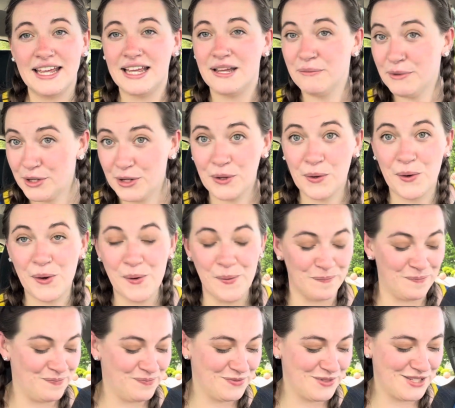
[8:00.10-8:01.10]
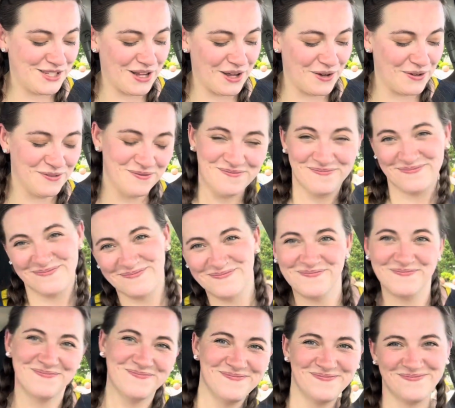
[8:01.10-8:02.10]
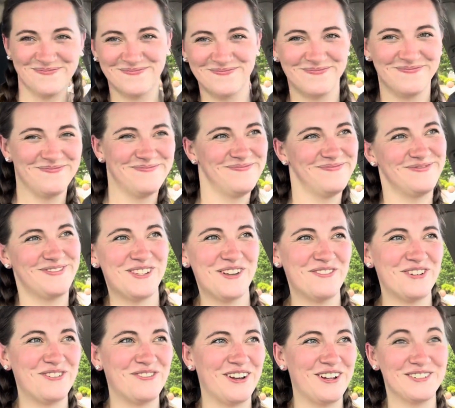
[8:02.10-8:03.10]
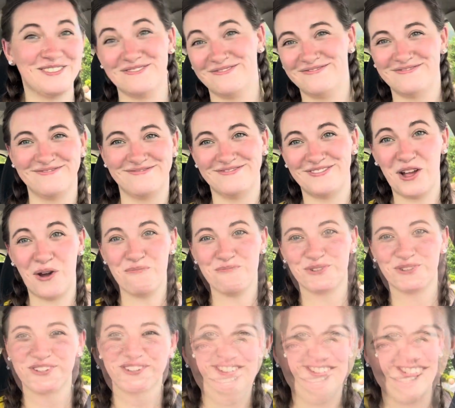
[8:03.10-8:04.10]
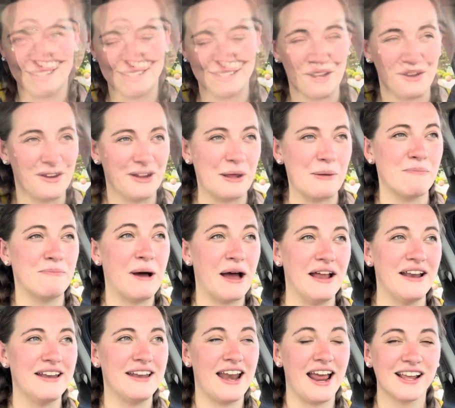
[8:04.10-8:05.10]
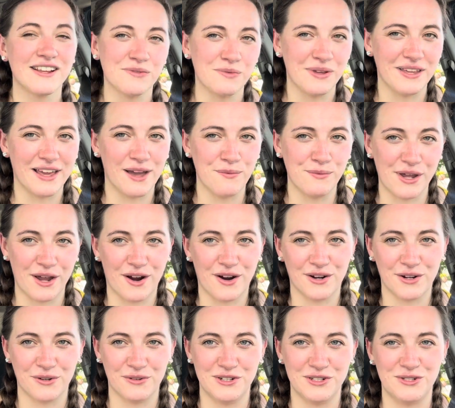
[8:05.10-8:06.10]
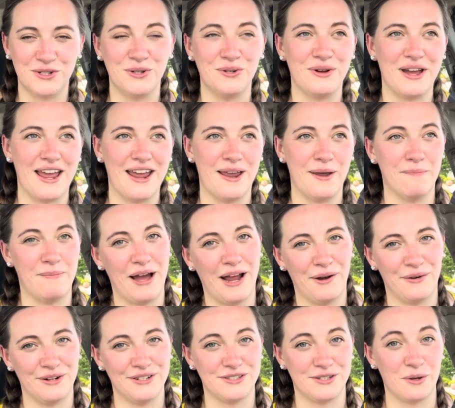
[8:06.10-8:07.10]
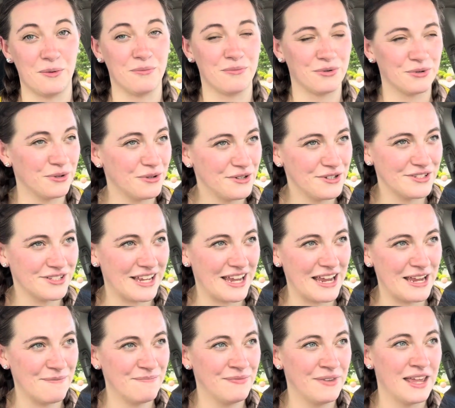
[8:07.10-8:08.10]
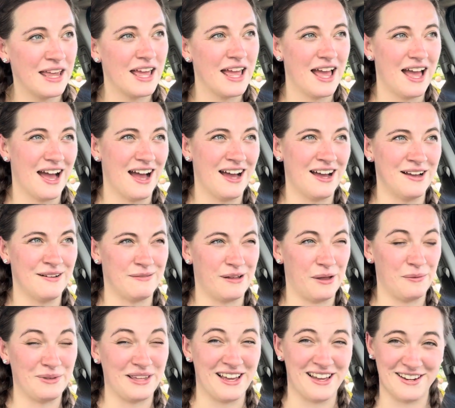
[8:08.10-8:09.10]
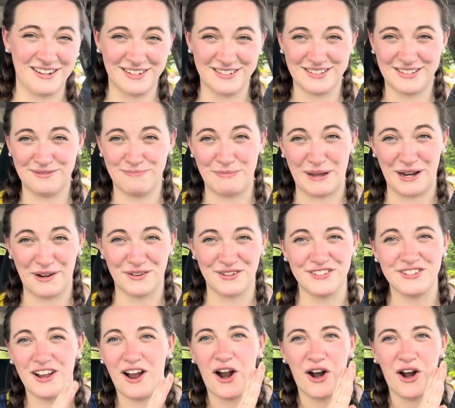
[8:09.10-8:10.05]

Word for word: am gonna go home. So, so much fun. Go Brewers. I said this already, but next weekend we are going to a Pirates Brewers game. Um, I'll be honest, Pirates